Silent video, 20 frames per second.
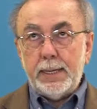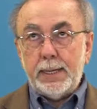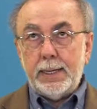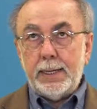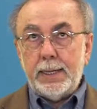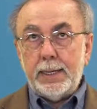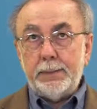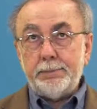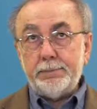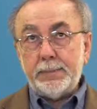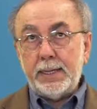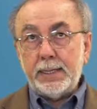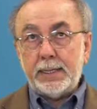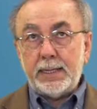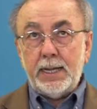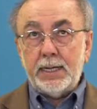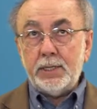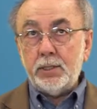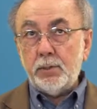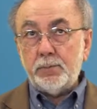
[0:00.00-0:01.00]
Uh, I
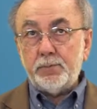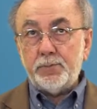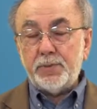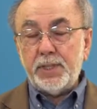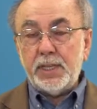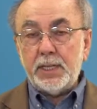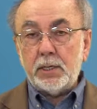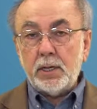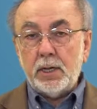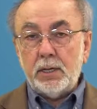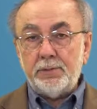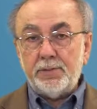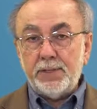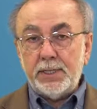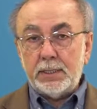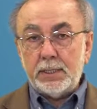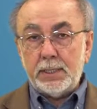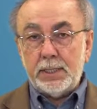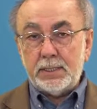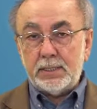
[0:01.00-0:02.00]
kind of think of
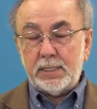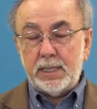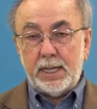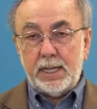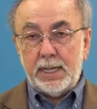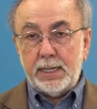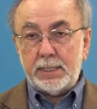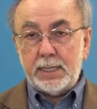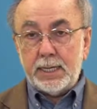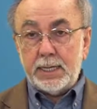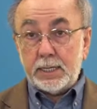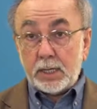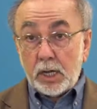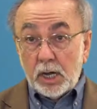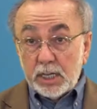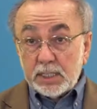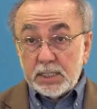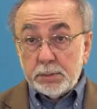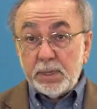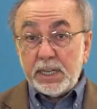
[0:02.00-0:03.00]
it as like a
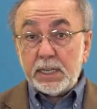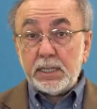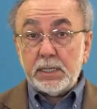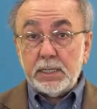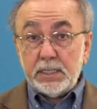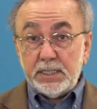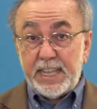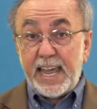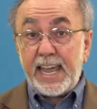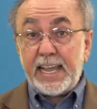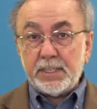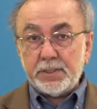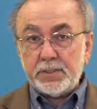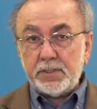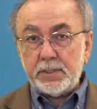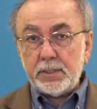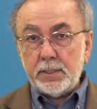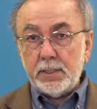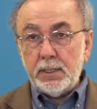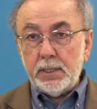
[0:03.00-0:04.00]
cosmic
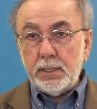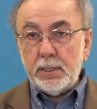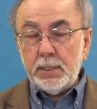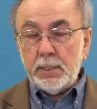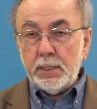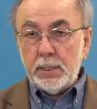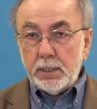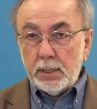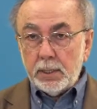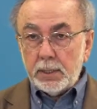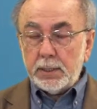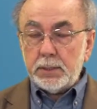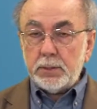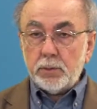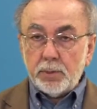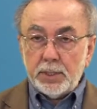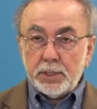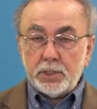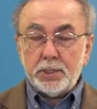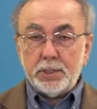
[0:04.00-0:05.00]
dance in
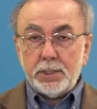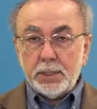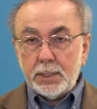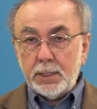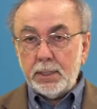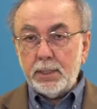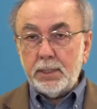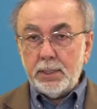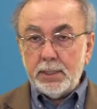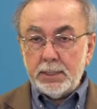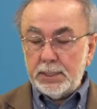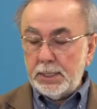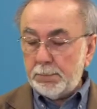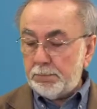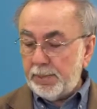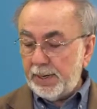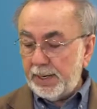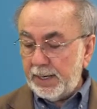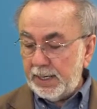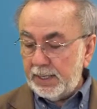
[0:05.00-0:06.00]
which the, the
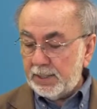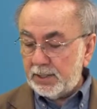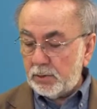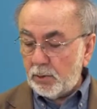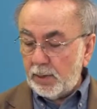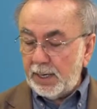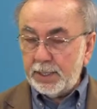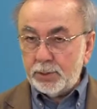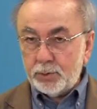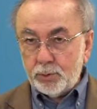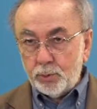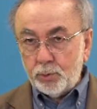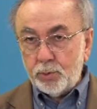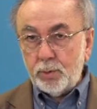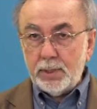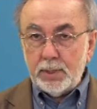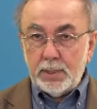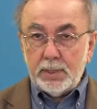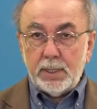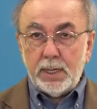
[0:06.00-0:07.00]
pairs try
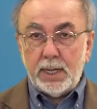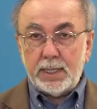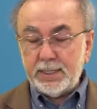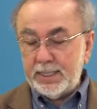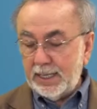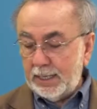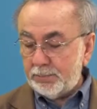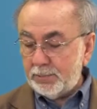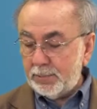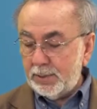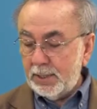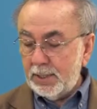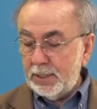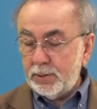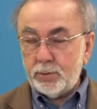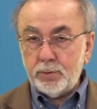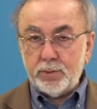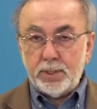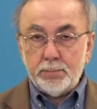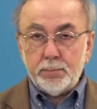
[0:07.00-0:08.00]
to adapt
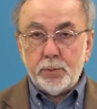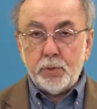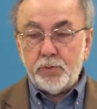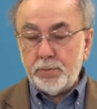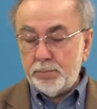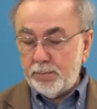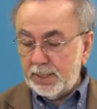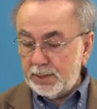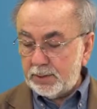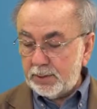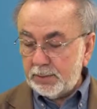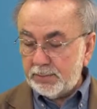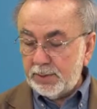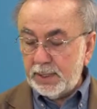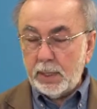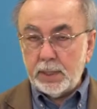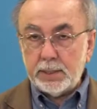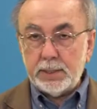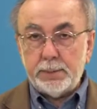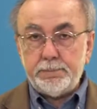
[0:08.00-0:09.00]
to the movements of
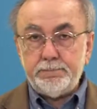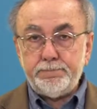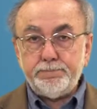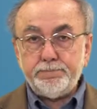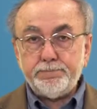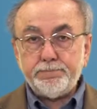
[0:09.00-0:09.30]
the other.